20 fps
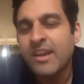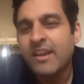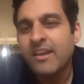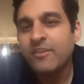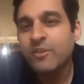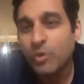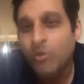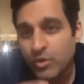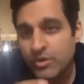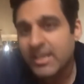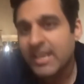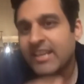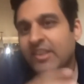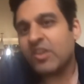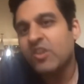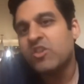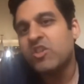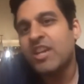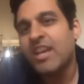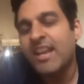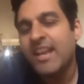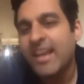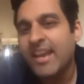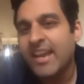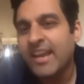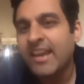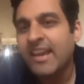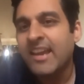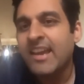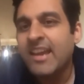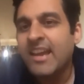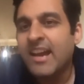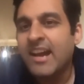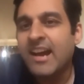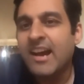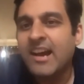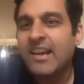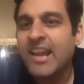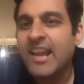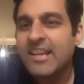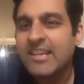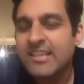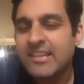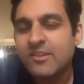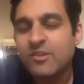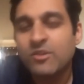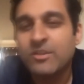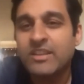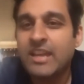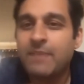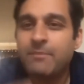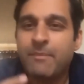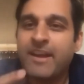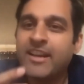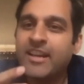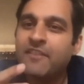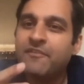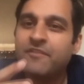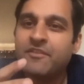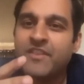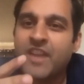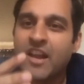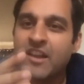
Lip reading: using the GLA license. So they might have done